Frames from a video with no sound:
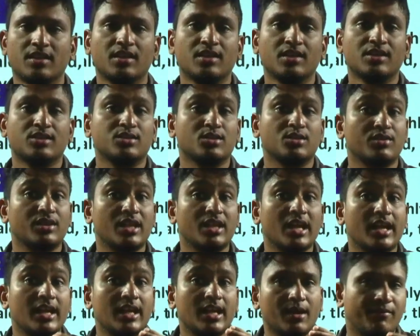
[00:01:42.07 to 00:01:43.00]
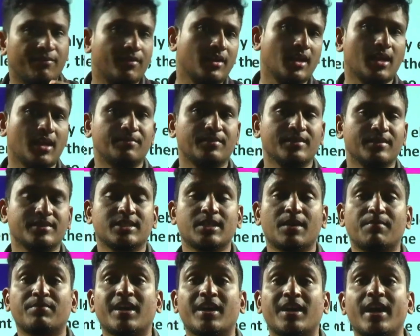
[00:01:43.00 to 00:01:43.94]
so they develop
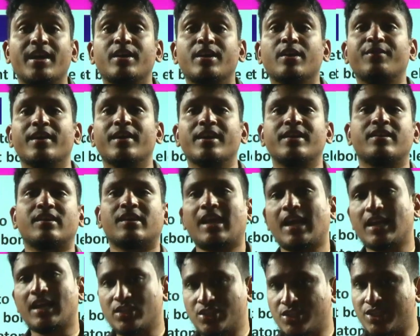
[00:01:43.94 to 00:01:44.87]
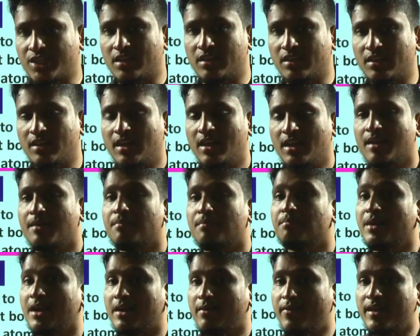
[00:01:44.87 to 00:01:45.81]
some kind of attraction
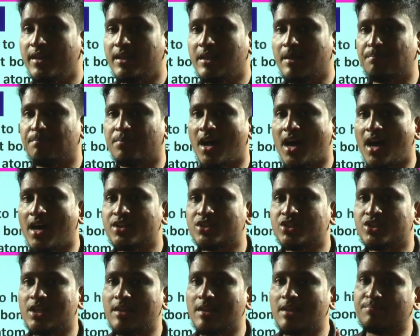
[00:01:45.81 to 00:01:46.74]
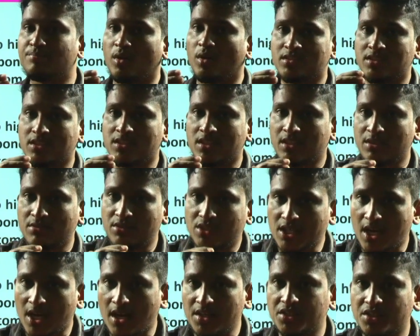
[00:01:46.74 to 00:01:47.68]
between the partial positive
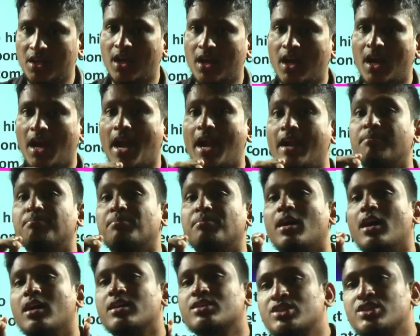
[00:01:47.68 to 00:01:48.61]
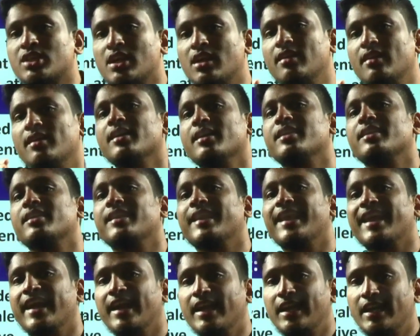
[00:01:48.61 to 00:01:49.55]
charge and partial
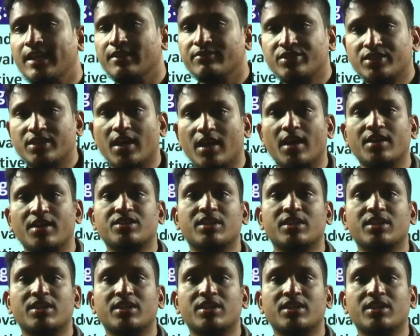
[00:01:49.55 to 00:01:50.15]
negative charge,